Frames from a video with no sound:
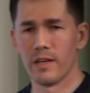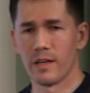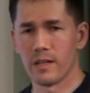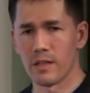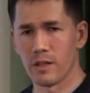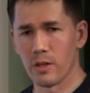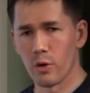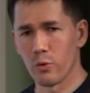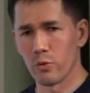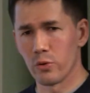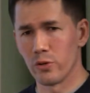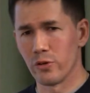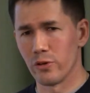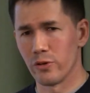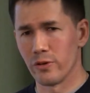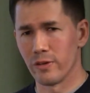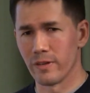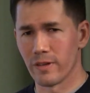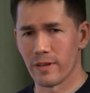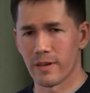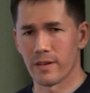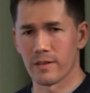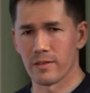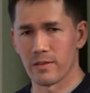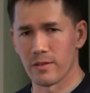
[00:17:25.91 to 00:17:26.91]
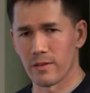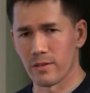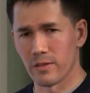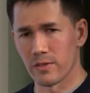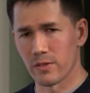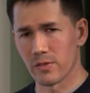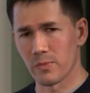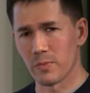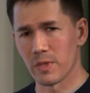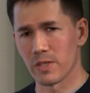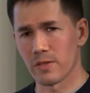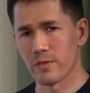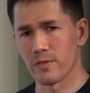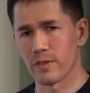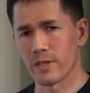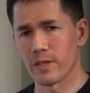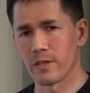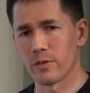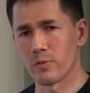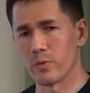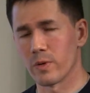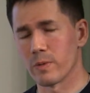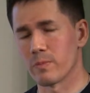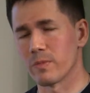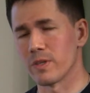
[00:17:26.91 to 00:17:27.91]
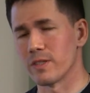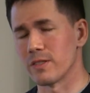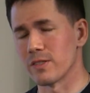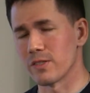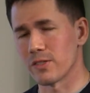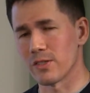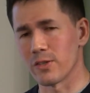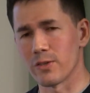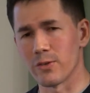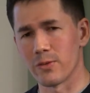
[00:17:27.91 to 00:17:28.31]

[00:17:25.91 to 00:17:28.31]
loader on a specific equipment.